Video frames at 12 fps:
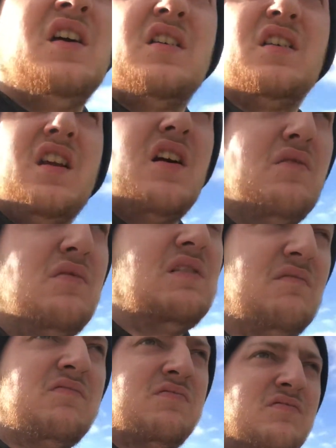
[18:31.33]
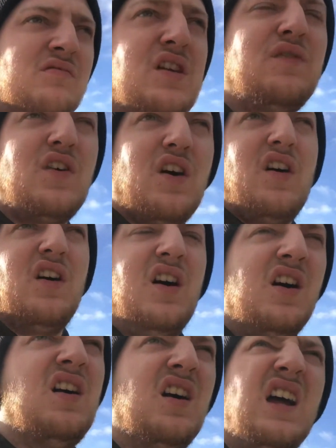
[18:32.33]
you know, when you've got,
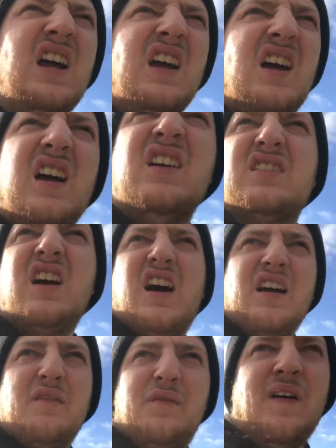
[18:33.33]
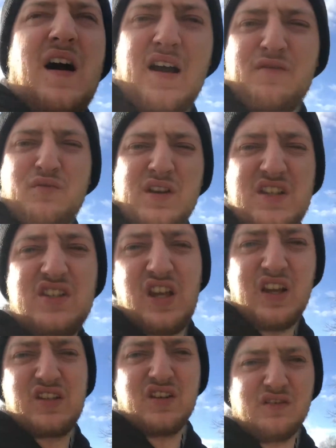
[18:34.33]
it's like 5 weeks
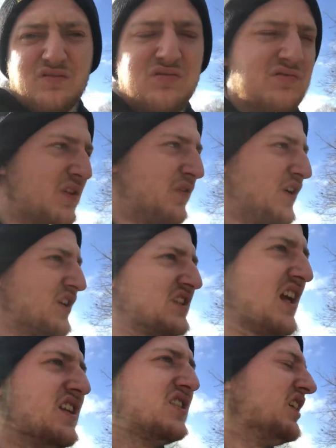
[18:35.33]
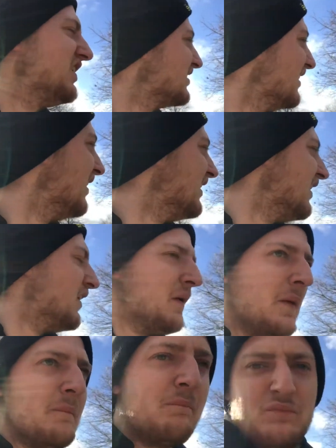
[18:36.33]
till the first day of the
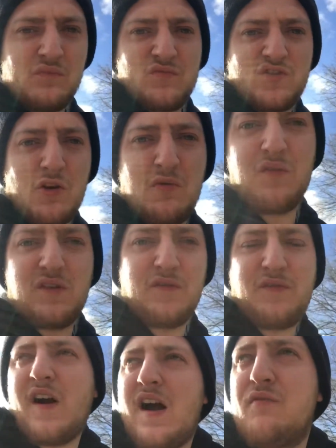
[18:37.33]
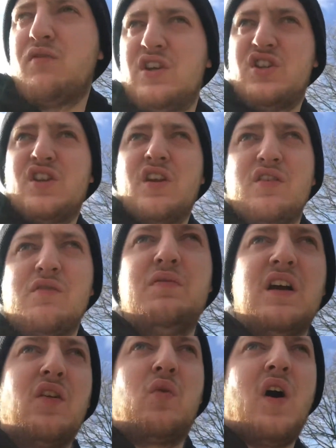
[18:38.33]
season. So within 5 weeks, you know, there could
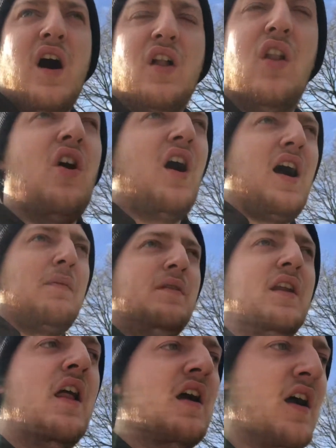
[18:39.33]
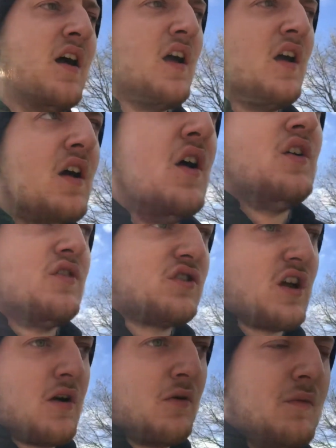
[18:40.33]
be quite a lot happening.
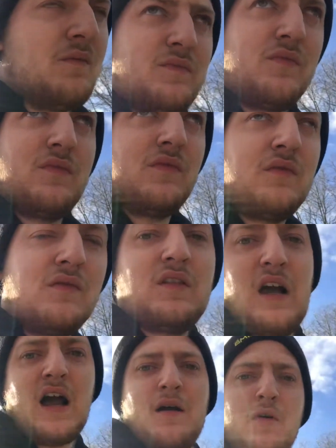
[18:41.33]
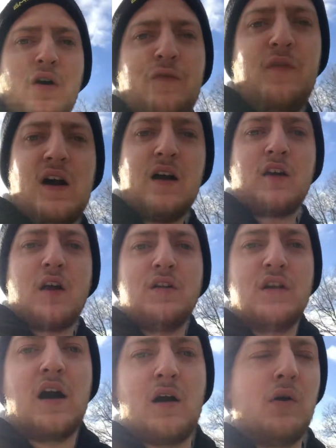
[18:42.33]
So I'm off. I'm
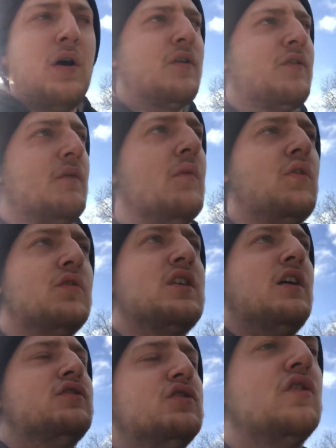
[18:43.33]
going now from Alton Towers